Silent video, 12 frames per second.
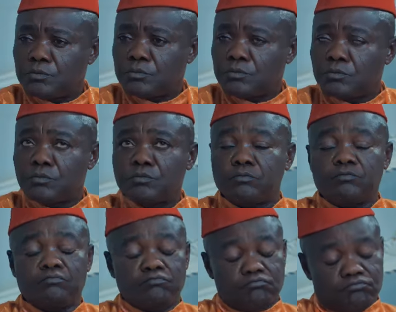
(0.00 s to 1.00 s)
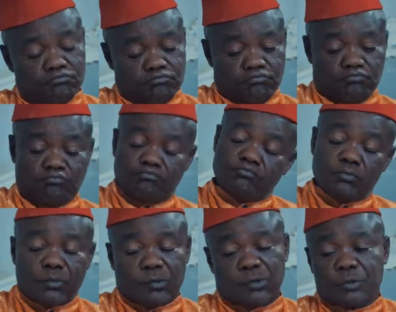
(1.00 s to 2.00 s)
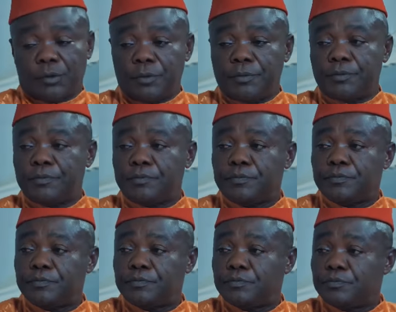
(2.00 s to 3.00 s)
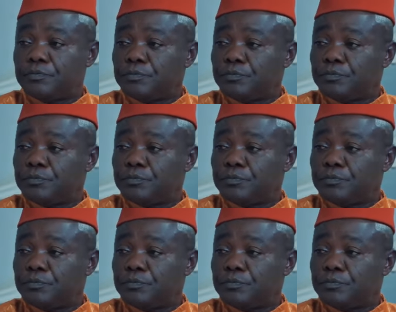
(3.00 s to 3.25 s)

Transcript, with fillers: So for we to kick off, we don't have time. And